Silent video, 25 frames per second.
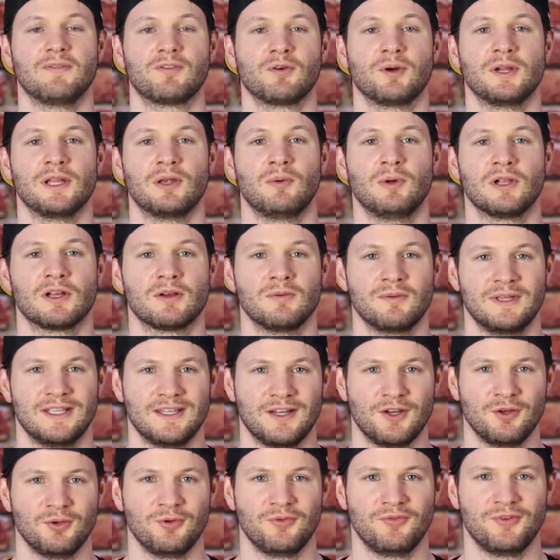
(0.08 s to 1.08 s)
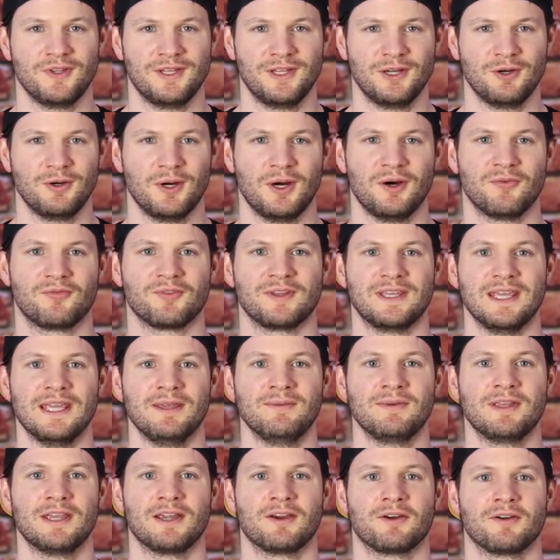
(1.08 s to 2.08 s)
everyone and welcome in a new video of
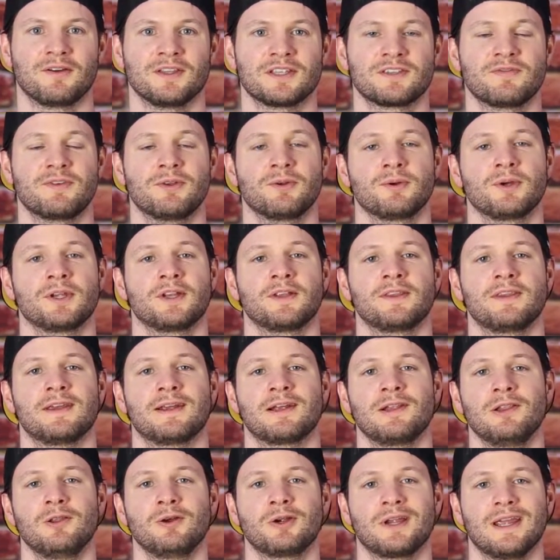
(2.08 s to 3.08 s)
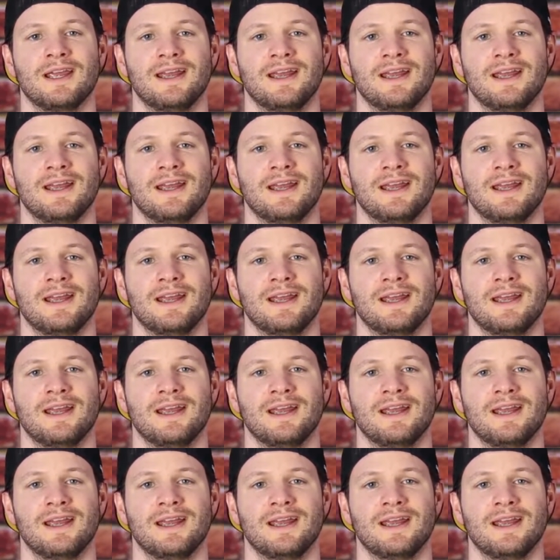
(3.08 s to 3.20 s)
Game Gear. In this video we're going to take a look